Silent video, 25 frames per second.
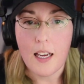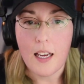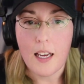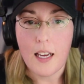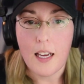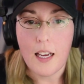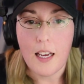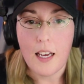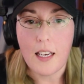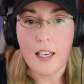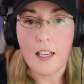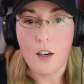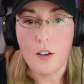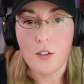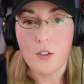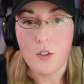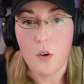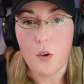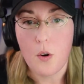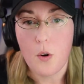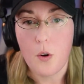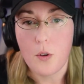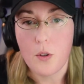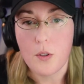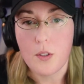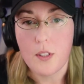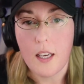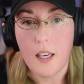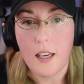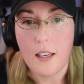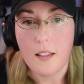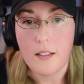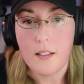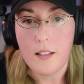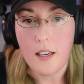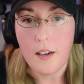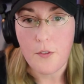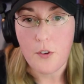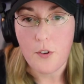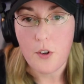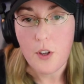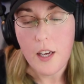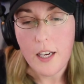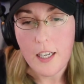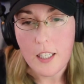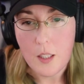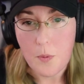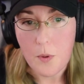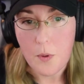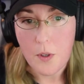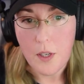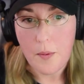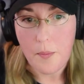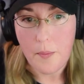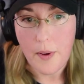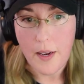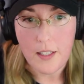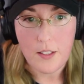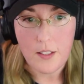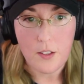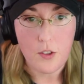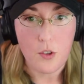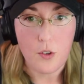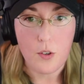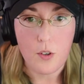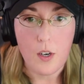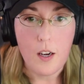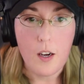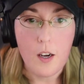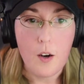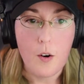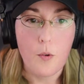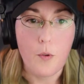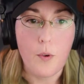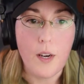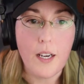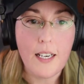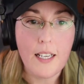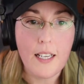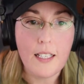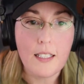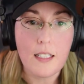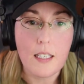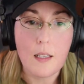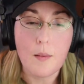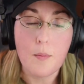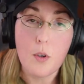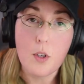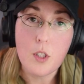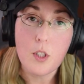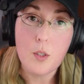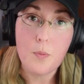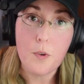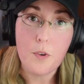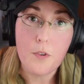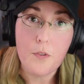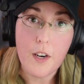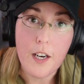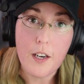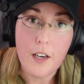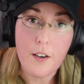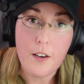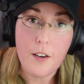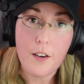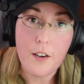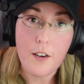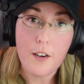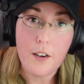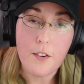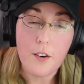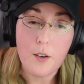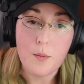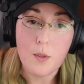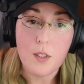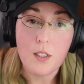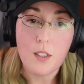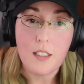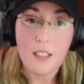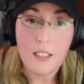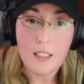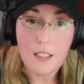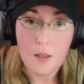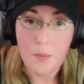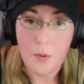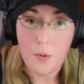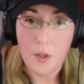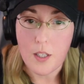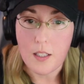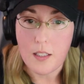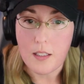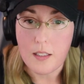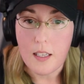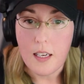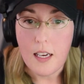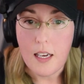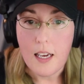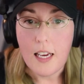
And he also holds several expert and master ratings in multiple firearms disciplines,